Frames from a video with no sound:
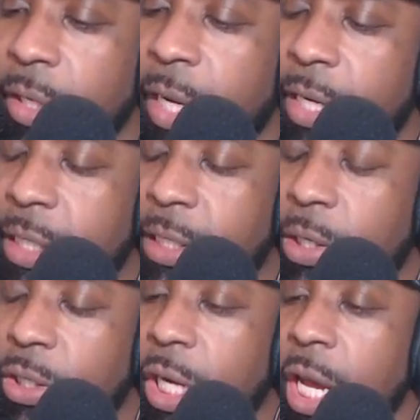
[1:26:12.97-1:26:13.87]
Yeah, it does
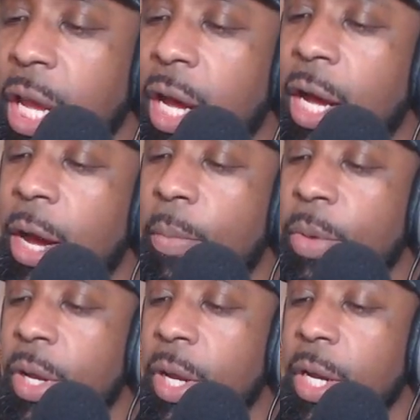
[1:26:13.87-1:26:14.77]
turn the shit.
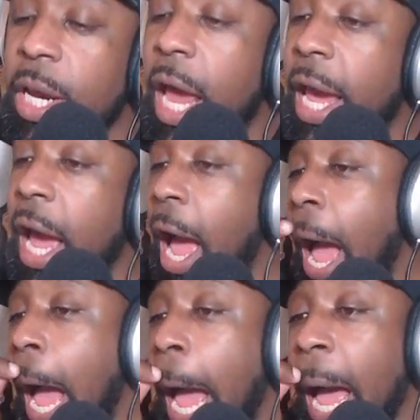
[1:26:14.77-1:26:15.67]
Like,
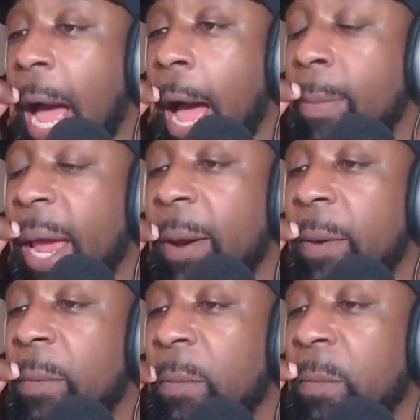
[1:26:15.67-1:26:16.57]
I
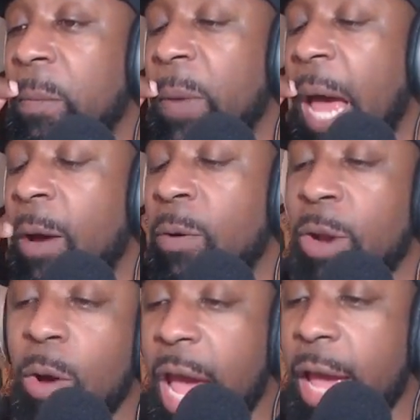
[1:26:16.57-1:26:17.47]
don't
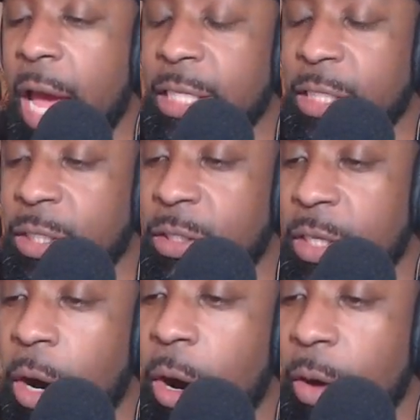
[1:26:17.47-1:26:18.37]
know that. I just
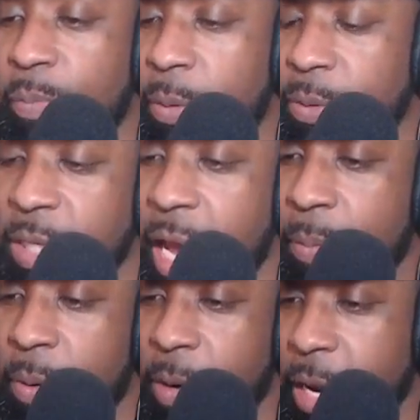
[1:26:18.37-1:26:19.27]
heard people say
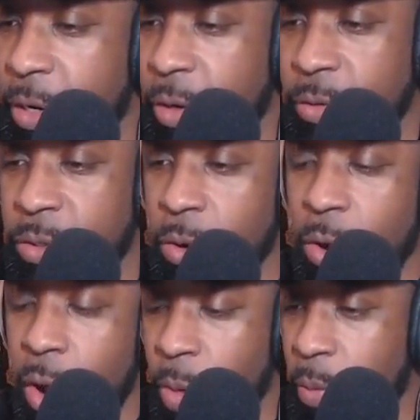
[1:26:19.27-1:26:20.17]
that, people that,
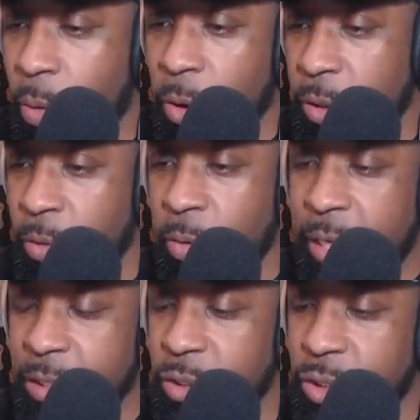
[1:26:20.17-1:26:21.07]
so-called report
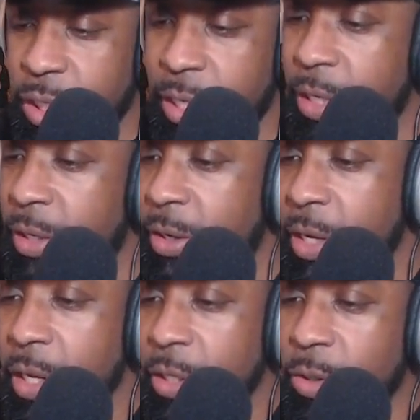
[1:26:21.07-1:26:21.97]
wrestling shit and
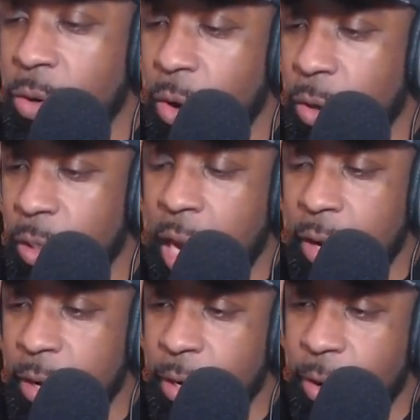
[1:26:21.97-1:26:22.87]
so-called got,